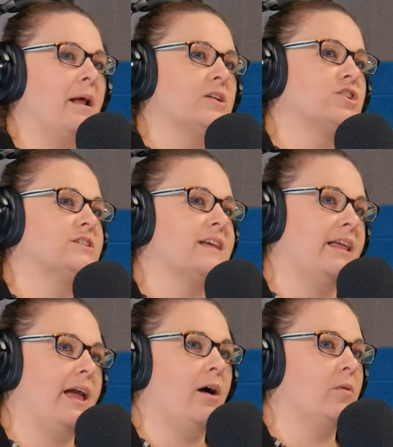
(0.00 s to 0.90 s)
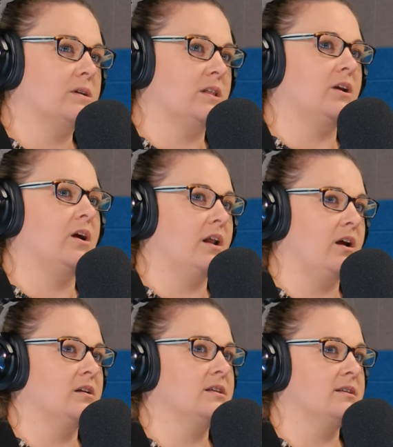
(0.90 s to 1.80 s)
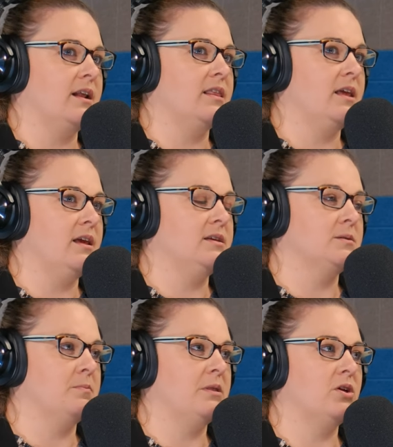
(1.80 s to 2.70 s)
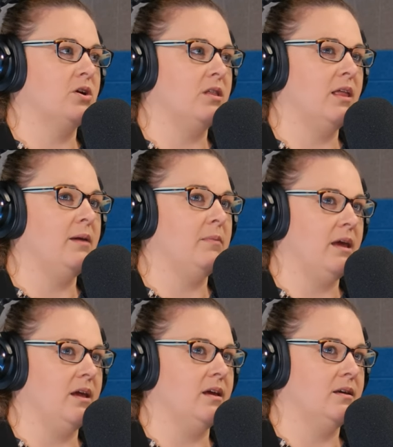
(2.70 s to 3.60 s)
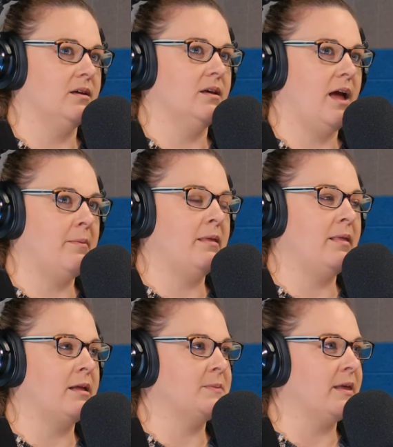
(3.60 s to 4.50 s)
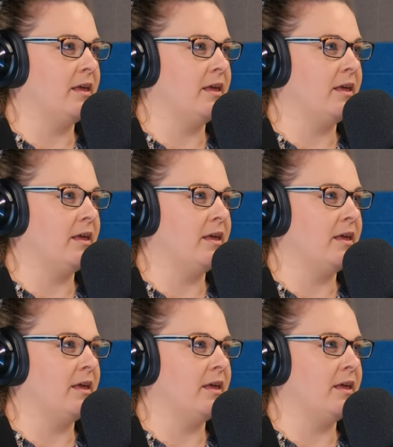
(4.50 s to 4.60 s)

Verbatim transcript: not sure exactly how it works on the credit card side of things, but they're claiming, that's my